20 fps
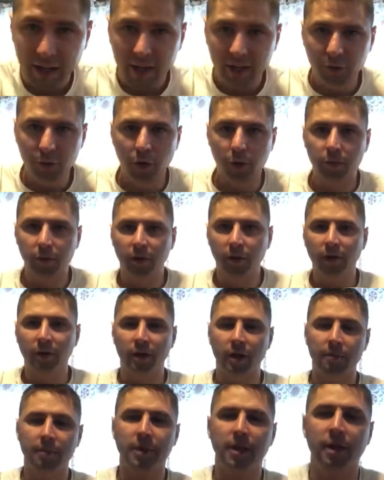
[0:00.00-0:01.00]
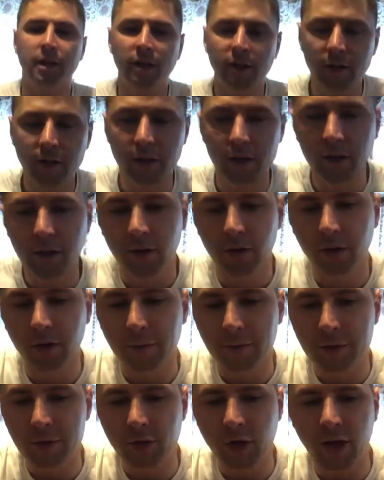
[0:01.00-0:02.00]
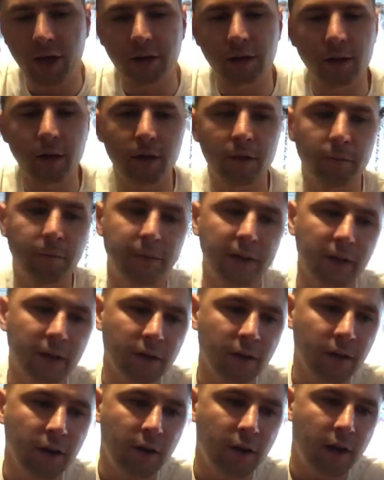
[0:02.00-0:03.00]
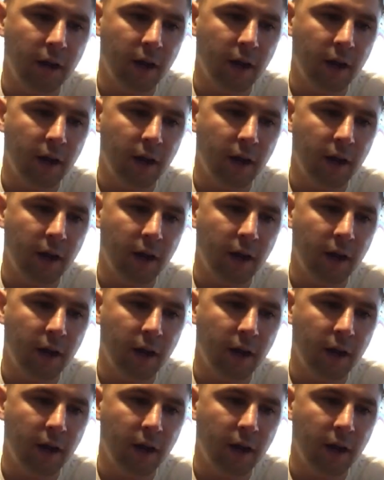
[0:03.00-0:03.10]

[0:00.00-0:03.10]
Hero Brewing Company here. We're going to be trying another beer.